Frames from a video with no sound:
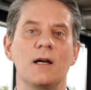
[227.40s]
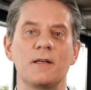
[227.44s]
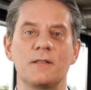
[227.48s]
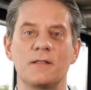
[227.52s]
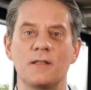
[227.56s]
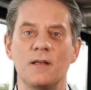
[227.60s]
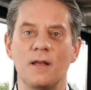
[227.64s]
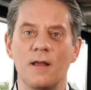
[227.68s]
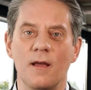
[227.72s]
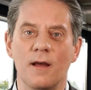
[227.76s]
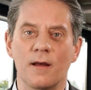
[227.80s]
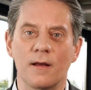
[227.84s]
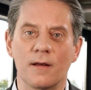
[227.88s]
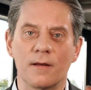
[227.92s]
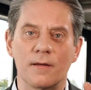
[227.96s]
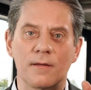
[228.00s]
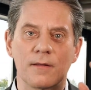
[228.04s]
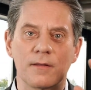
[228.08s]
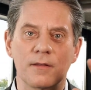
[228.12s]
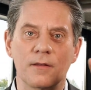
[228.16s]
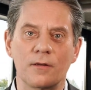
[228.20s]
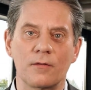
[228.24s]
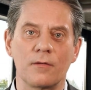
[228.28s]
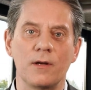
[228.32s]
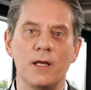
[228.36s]
see
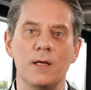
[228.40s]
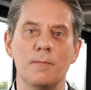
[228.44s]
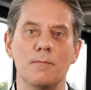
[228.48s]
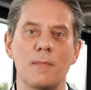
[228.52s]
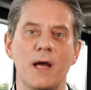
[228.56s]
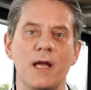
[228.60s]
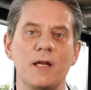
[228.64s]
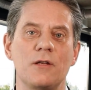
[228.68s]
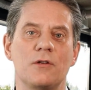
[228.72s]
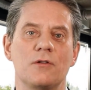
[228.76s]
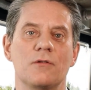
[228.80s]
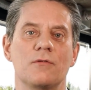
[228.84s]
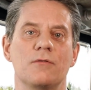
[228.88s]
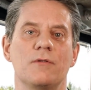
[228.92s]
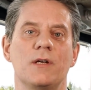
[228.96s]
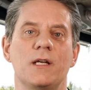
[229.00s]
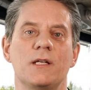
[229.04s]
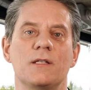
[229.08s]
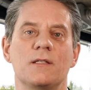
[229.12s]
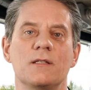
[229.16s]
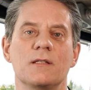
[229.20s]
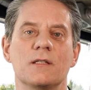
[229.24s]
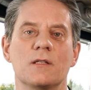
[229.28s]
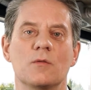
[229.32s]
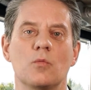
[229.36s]
3 major
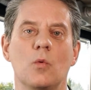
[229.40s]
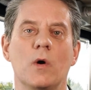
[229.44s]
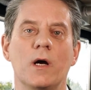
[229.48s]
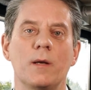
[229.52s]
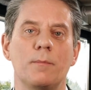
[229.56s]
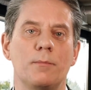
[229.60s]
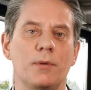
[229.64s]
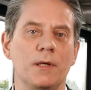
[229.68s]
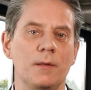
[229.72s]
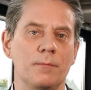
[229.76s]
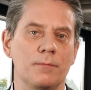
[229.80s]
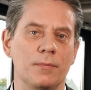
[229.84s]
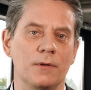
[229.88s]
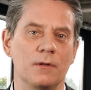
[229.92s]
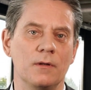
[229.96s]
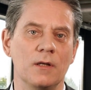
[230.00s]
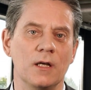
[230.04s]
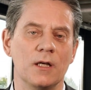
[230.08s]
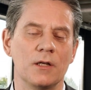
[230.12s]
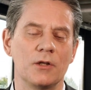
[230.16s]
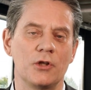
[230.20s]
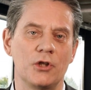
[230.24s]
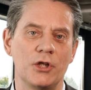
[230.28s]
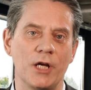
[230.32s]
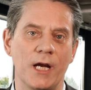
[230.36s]
reasons why people
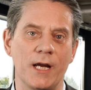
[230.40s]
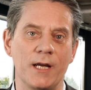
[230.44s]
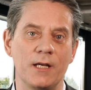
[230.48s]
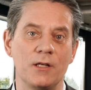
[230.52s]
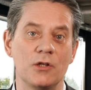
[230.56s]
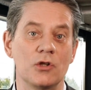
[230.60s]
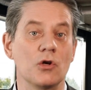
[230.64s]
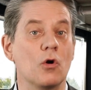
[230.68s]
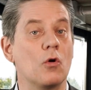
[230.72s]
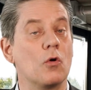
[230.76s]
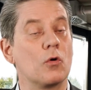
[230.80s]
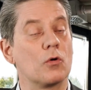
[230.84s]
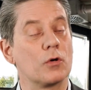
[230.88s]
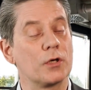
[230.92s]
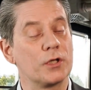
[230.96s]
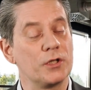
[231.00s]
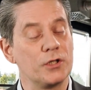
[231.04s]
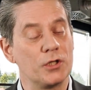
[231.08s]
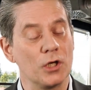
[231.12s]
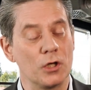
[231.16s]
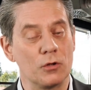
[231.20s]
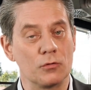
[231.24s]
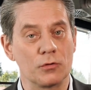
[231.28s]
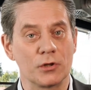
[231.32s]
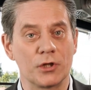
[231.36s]
change or
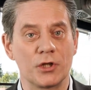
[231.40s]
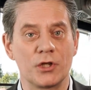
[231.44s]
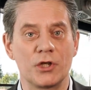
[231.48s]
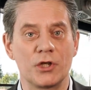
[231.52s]
don't